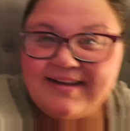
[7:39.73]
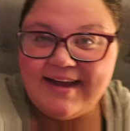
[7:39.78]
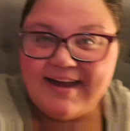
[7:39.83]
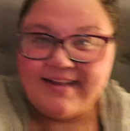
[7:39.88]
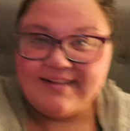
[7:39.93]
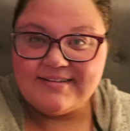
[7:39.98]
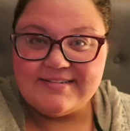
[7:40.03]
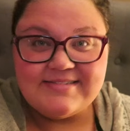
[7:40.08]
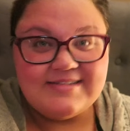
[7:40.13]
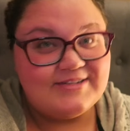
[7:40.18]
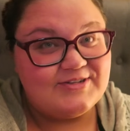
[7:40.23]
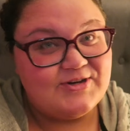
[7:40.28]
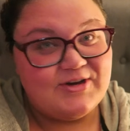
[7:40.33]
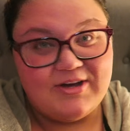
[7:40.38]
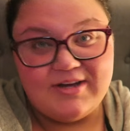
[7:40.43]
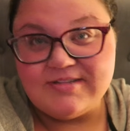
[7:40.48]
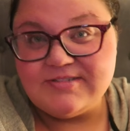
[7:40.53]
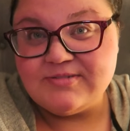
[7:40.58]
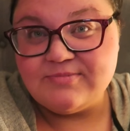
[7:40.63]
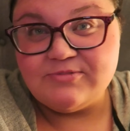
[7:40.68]
Alex did an
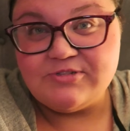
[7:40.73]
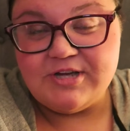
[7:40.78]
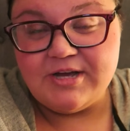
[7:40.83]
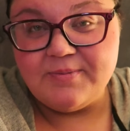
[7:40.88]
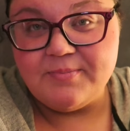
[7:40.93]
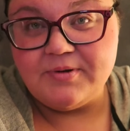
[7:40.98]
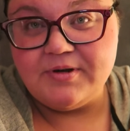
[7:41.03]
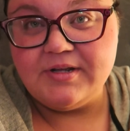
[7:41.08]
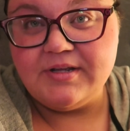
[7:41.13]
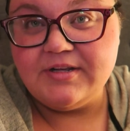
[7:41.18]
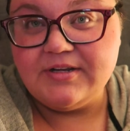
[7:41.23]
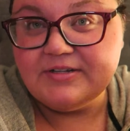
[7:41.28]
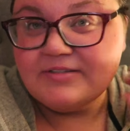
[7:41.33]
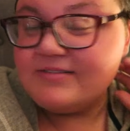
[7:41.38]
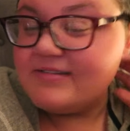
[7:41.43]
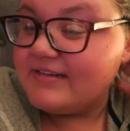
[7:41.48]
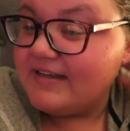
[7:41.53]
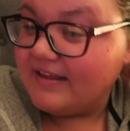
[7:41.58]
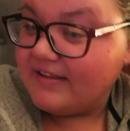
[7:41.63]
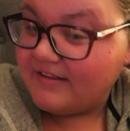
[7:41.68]
awesome job putting it all
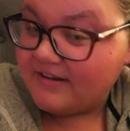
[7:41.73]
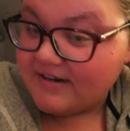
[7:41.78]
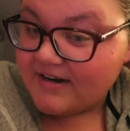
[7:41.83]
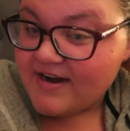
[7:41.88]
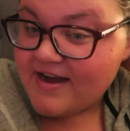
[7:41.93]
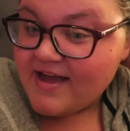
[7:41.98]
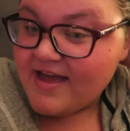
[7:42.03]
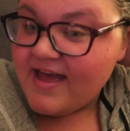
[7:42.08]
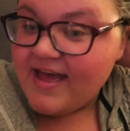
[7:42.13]
together.